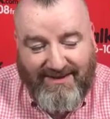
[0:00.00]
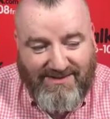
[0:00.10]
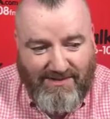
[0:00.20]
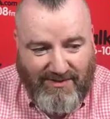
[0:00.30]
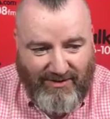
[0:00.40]

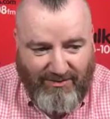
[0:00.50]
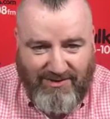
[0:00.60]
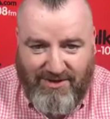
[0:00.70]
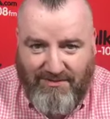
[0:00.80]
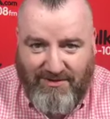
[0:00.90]
Some of the other
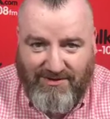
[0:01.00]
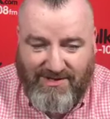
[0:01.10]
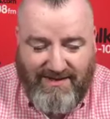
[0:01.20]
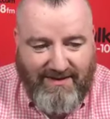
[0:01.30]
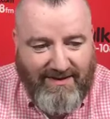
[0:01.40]
ones could be
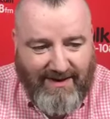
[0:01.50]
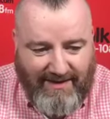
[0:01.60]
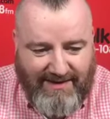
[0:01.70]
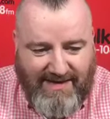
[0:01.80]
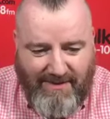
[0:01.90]
using
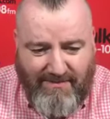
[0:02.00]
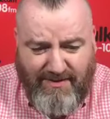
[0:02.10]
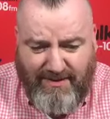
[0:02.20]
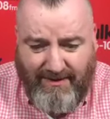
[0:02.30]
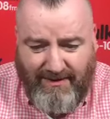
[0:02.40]
any type of a
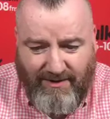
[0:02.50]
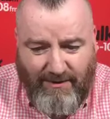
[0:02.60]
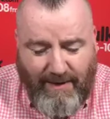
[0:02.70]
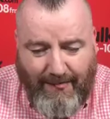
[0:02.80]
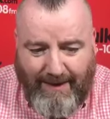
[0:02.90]
thing, you know.